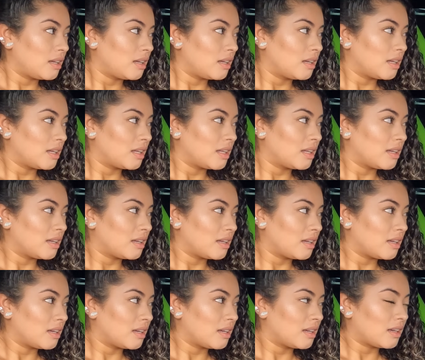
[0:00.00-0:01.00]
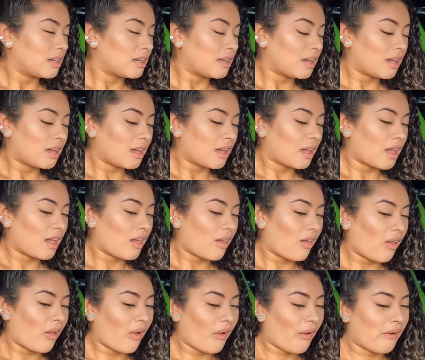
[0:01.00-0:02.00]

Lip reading: (silent)